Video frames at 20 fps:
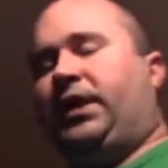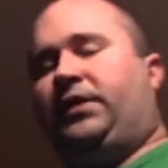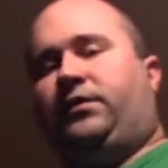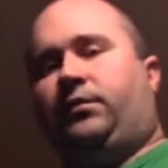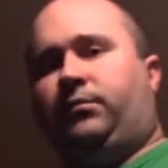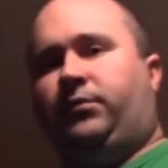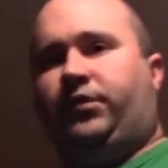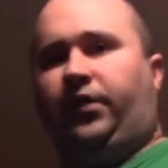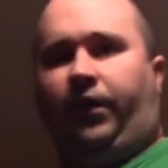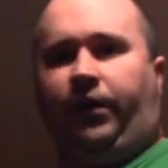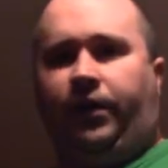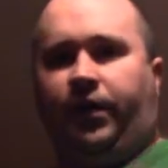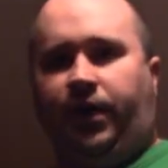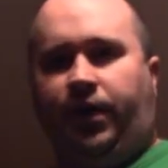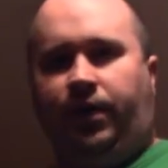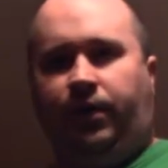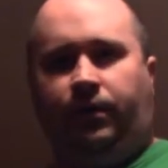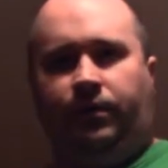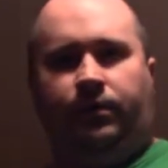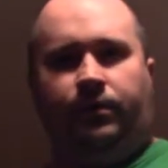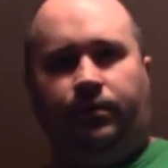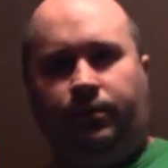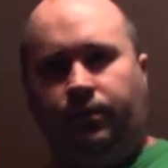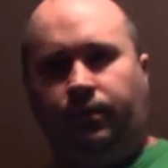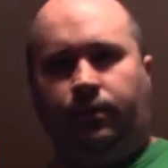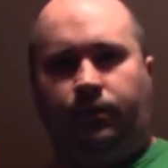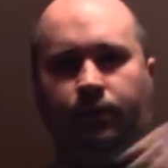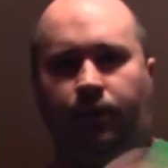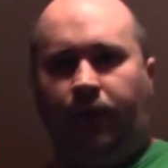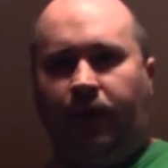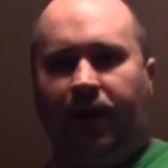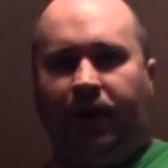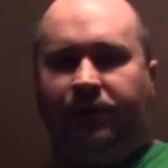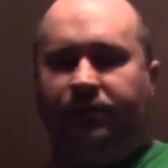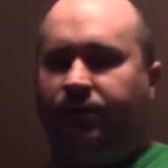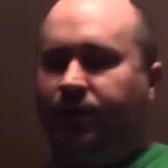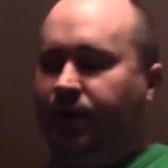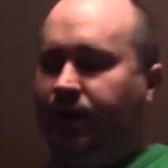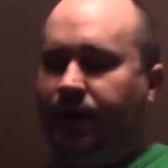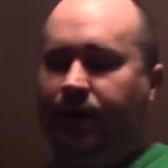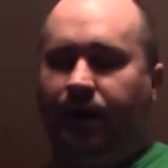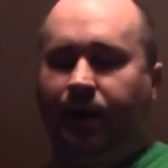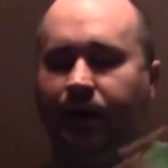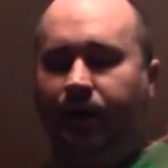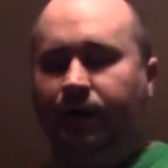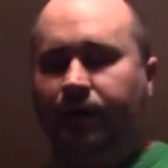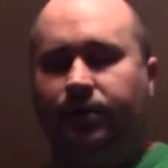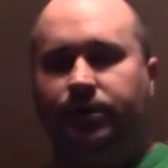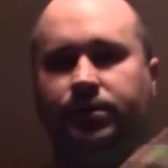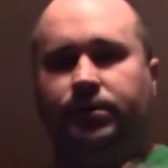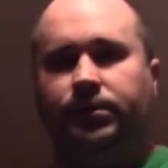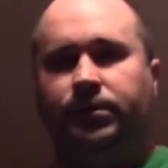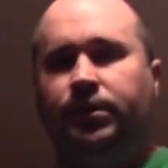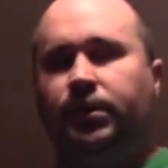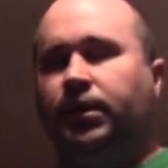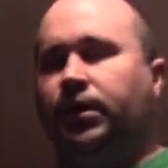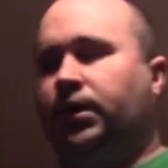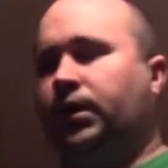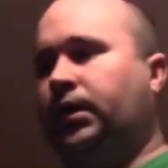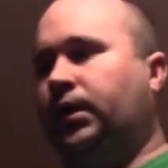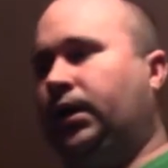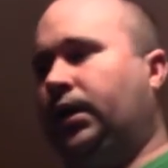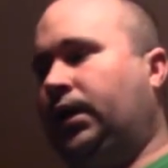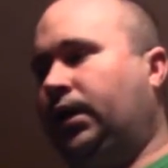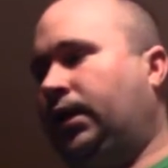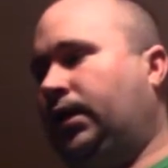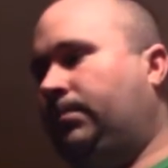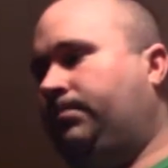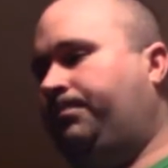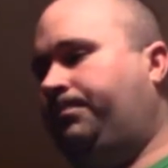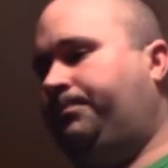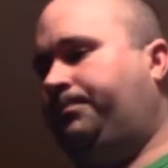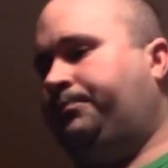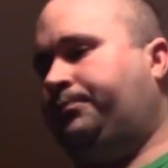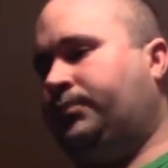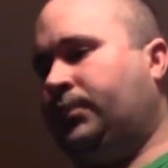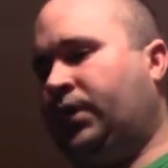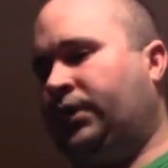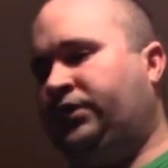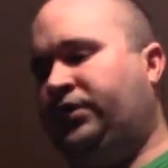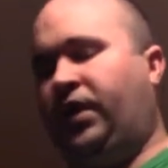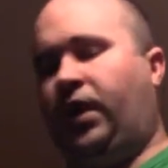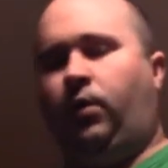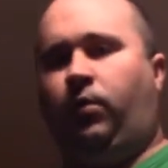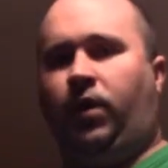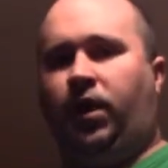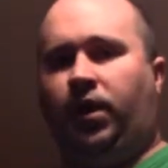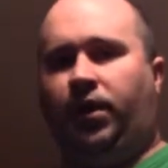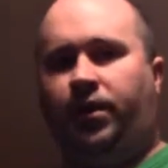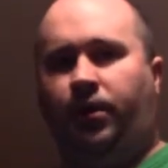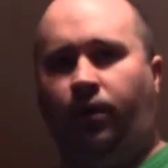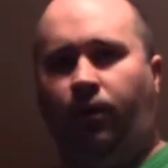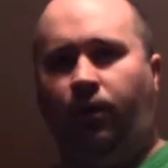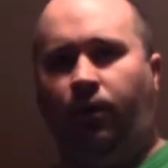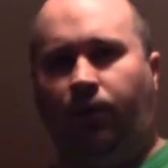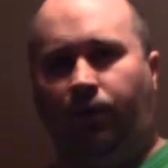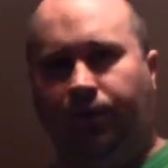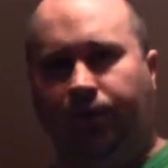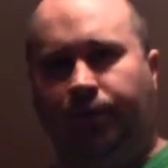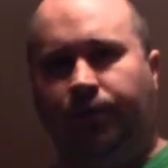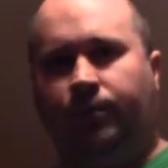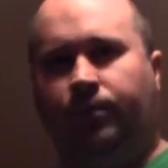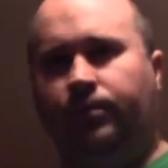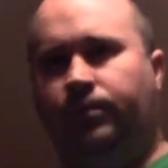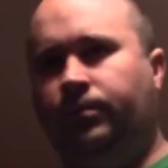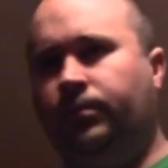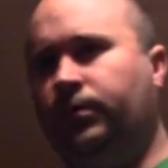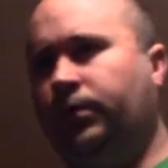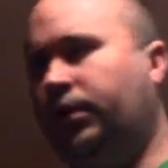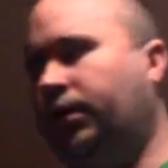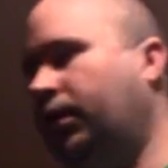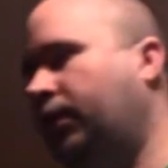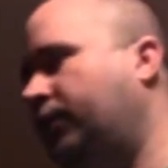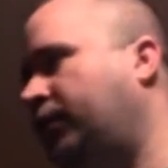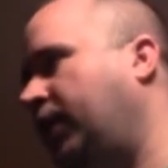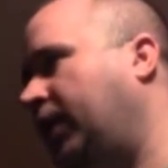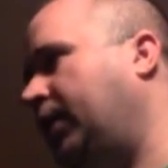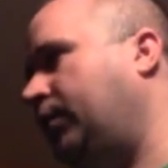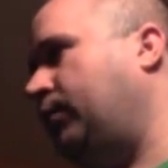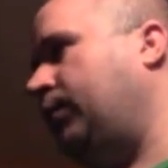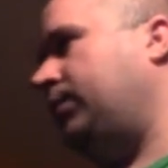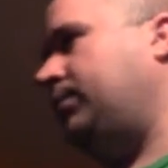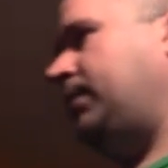some jerky, throw that shit in there, and see how well it holds. You know, take it with